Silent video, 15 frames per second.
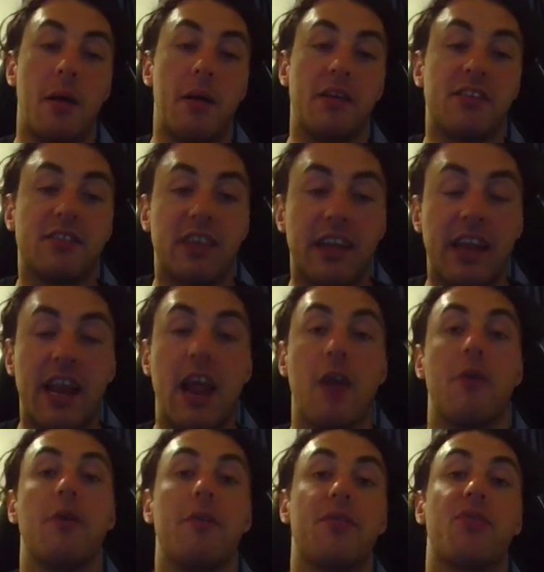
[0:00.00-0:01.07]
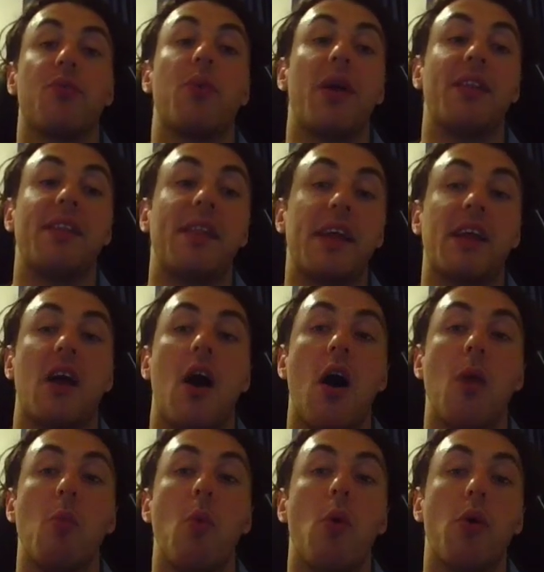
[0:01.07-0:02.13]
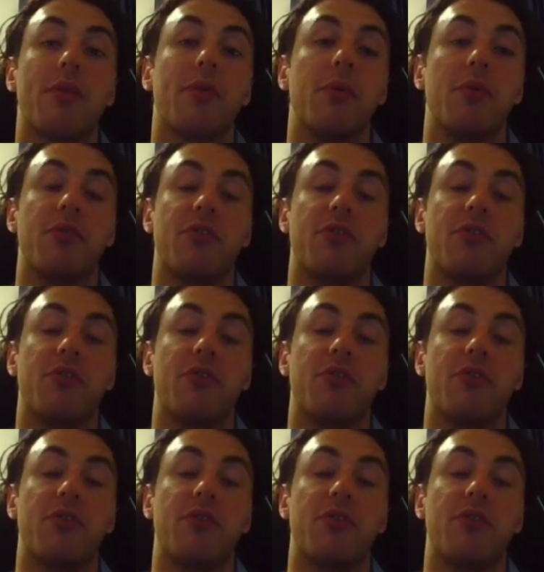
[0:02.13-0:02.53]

it's just like an area of threat that they can't walk through.